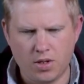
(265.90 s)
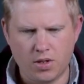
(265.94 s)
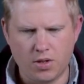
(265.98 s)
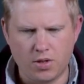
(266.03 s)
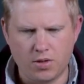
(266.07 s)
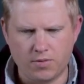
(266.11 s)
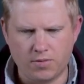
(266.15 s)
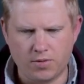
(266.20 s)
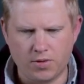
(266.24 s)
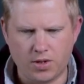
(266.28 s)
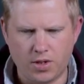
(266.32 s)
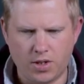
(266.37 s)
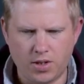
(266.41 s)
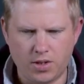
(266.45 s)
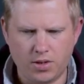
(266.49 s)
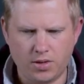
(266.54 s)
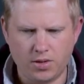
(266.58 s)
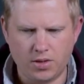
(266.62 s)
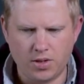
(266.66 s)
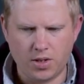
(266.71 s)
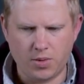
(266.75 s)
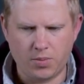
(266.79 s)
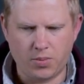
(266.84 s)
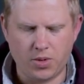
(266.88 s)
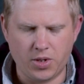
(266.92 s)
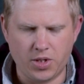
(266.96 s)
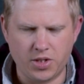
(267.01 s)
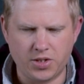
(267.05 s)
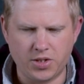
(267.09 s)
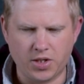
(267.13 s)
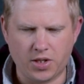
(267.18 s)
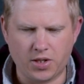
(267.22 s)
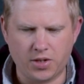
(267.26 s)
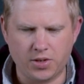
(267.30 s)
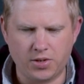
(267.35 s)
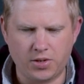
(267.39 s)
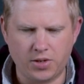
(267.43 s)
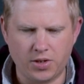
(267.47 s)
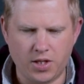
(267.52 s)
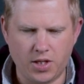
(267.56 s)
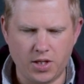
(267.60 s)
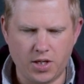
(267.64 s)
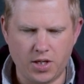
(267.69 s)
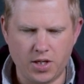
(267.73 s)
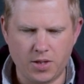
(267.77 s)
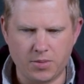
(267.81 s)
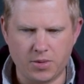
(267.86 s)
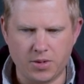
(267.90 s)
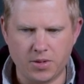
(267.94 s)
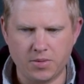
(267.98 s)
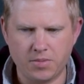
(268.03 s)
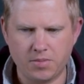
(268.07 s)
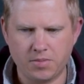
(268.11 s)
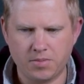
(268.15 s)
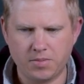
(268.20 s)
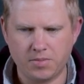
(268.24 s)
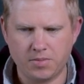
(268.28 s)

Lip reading: Overall, a pretty solid looking camera.